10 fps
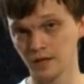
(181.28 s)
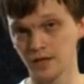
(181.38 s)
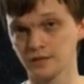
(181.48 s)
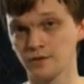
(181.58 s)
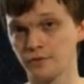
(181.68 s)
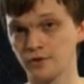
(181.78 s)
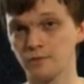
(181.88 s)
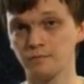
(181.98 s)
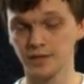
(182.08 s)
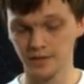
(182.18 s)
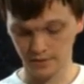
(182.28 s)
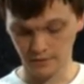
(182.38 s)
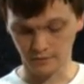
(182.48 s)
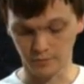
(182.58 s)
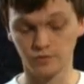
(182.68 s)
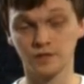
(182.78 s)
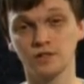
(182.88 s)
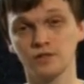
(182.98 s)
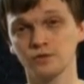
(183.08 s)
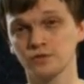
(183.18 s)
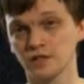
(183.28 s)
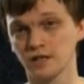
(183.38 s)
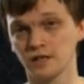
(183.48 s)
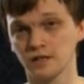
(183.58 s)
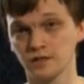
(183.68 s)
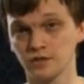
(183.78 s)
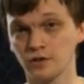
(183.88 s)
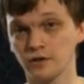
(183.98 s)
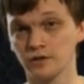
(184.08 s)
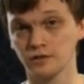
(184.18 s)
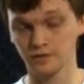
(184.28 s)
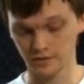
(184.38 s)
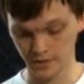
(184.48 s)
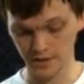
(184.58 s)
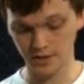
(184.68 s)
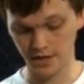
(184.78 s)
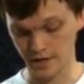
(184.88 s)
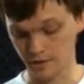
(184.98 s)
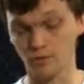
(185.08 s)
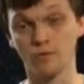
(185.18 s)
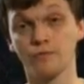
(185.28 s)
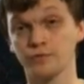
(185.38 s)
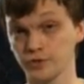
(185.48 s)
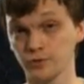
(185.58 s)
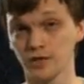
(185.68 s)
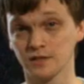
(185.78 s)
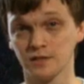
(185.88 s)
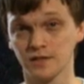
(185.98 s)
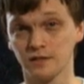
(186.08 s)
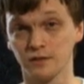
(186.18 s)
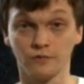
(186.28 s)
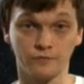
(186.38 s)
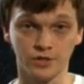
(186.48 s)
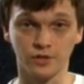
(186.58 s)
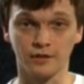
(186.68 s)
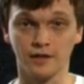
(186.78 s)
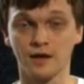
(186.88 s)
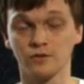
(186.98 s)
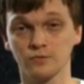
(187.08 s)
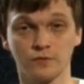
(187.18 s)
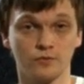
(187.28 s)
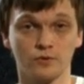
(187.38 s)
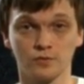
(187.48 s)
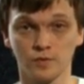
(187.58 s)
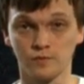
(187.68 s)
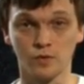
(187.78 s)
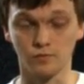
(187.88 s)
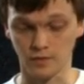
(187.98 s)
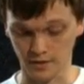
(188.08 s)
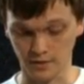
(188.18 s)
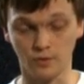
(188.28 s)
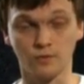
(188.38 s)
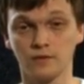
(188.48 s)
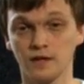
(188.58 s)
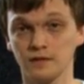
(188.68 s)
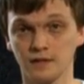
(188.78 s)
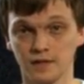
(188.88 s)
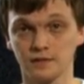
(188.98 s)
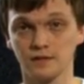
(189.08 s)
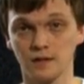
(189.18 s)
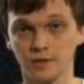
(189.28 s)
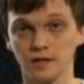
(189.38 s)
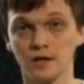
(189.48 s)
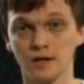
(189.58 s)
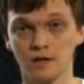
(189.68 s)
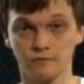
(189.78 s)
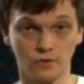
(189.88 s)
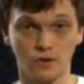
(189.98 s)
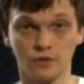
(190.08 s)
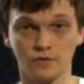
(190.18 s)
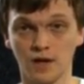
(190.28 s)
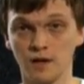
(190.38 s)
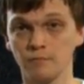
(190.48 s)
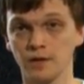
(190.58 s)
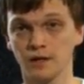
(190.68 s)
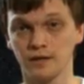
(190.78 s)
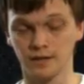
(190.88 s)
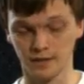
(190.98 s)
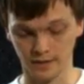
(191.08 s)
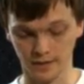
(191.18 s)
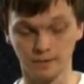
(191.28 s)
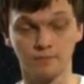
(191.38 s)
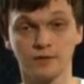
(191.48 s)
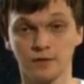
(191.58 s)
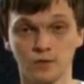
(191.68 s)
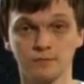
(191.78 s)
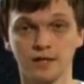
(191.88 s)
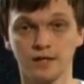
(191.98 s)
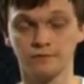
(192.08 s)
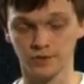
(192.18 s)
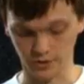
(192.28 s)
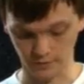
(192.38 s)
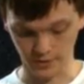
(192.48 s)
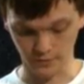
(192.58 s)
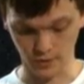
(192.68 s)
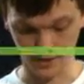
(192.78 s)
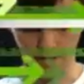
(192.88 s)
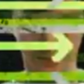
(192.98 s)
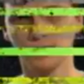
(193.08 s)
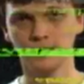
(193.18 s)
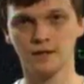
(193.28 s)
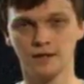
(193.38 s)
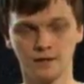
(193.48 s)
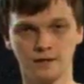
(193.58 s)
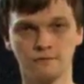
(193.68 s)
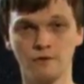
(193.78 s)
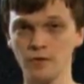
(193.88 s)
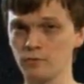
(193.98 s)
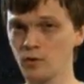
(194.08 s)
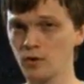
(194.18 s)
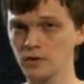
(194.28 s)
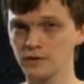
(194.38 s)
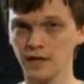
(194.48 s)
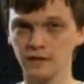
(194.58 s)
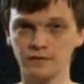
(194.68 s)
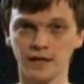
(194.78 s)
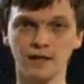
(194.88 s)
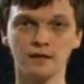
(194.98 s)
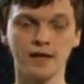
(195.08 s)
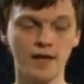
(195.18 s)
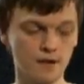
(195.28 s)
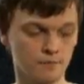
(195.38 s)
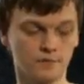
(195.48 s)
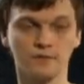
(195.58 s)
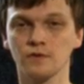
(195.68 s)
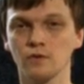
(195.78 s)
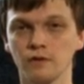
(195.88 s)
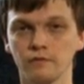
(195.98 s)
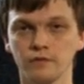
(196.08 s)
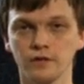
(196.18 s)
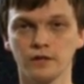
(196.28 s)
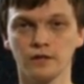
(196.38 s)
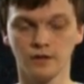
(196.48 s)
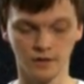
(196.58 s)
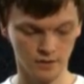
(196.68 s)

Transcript: as a third piece of music news, DJ Hero 2 has been officially announced. Of course, we've already known that it's coming for a long time, but it was made official this week. Furthermore, Telltale Games, who have